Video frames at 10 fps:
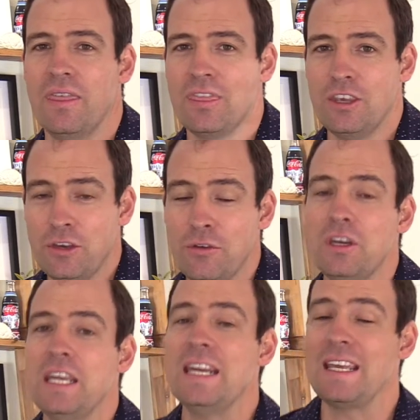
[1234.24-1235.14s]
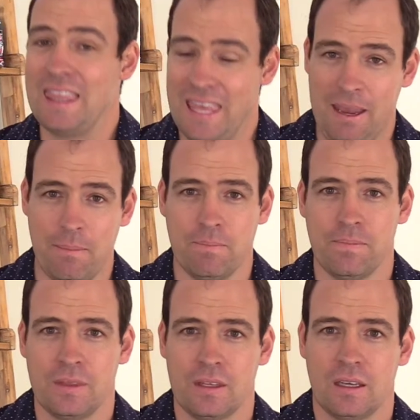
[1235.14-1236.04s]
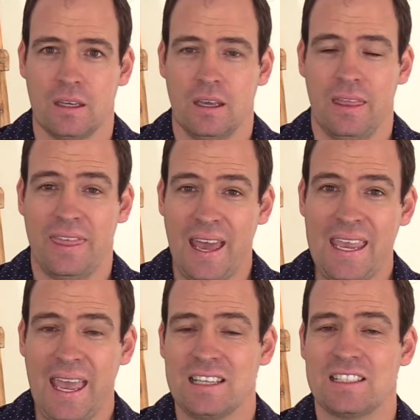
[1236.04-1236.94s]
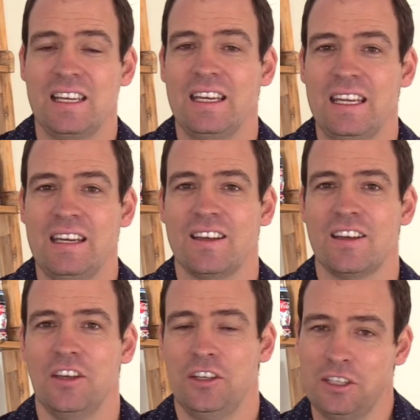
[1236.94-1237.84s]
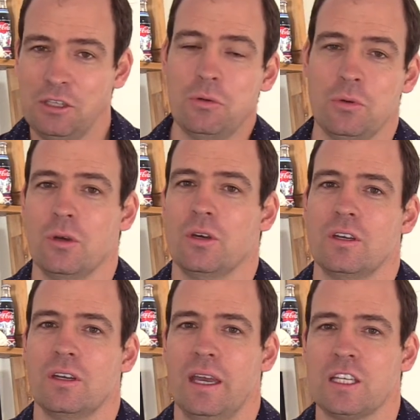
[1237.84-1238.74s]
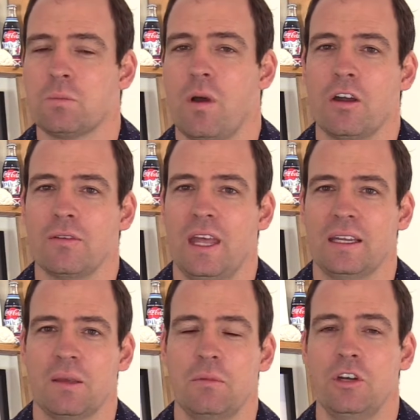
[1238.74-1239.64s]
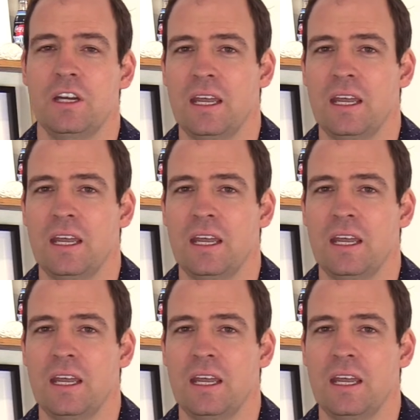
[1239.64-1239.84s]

you needing them. They actually need you as part of that community.